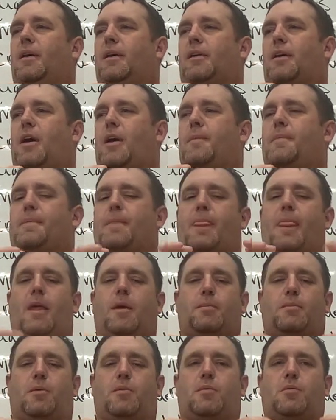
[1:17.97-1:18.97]
Okay,
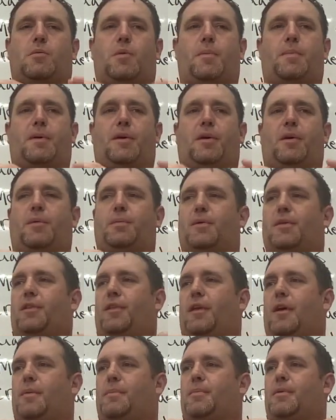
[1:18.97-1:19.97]
but when we build with
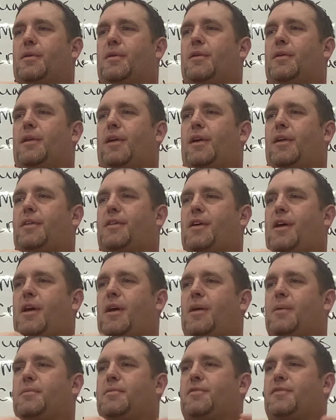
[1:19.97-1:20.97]
lumber, a lot of
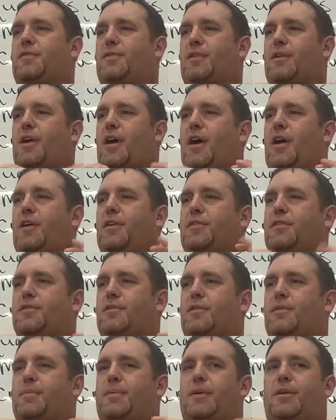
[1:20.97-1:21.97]
times for a house
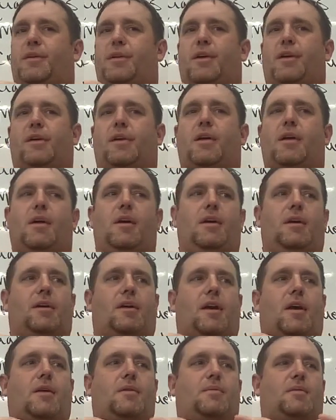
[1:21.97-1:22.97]
or a building,
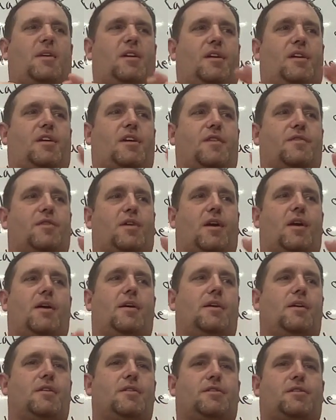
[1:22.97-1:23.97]
okay, we're going to cover it.
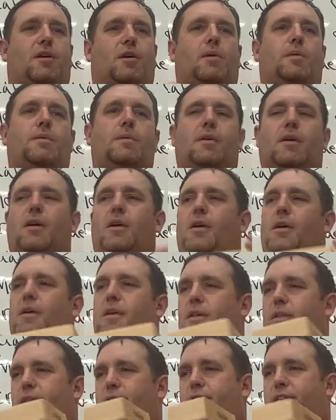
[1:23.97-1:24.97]
So
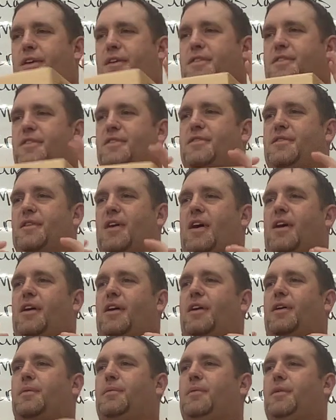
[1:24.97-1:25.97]
this is not
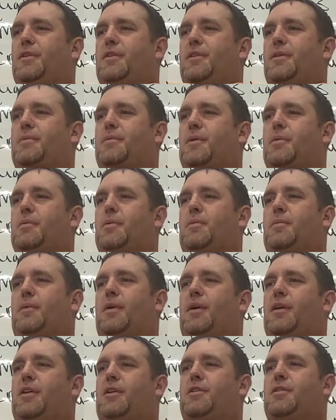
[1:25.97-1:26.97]
a wood that we would
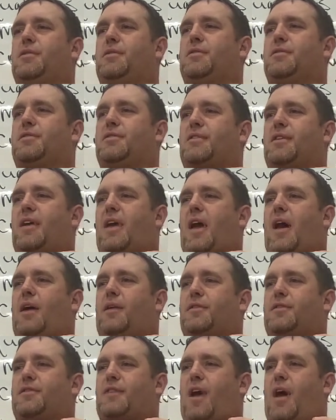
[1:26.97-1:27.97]
want to use
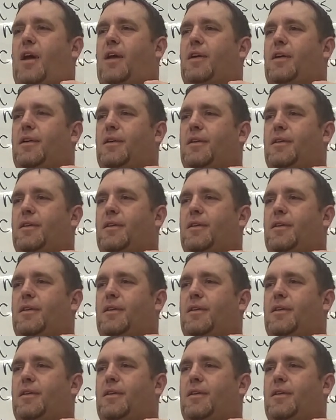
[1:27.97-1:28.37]
outside.